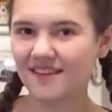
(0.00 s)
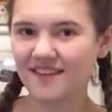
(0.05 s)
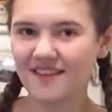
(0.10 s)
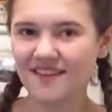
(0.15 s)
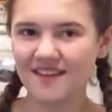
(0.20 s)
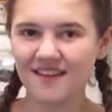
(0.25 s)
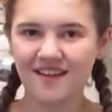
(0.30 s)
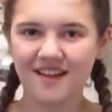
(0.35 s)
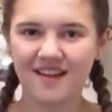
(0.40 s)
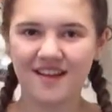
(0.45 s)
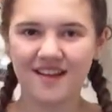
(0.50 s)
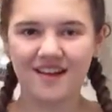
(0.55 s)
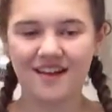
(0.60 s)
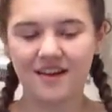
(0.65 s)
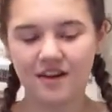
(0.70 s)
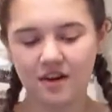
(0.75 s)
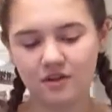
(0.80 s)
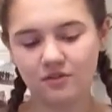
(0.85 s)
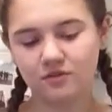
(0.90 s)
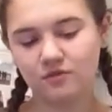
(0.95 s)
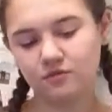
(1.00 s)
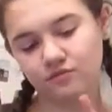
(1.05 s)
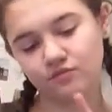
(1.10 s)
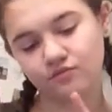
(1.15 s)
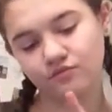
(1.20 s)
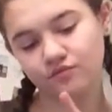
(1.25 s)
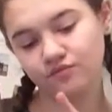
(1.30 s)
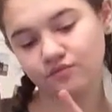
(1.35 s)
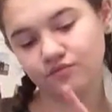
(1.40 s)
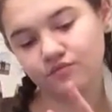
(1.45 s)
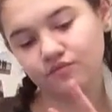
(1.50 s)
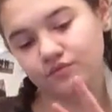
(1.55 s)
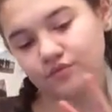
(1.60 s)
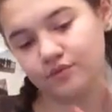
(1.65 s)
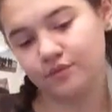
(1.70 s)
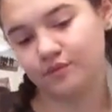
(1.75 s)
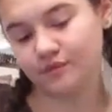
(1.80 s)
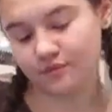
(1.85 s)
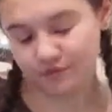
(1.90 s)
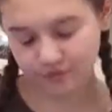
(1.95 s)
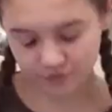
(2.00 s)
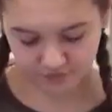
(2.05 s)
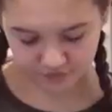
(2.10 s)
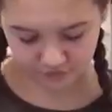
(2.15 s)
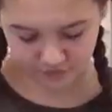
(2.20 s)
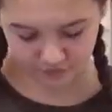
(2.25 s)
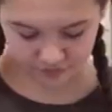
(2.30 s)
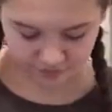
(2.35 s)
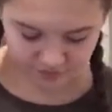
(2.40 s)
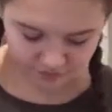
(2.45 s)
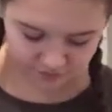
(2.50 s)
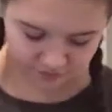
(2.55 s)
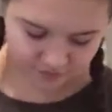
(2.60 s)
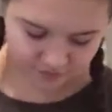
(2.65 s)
So this is just like a khaki green jumper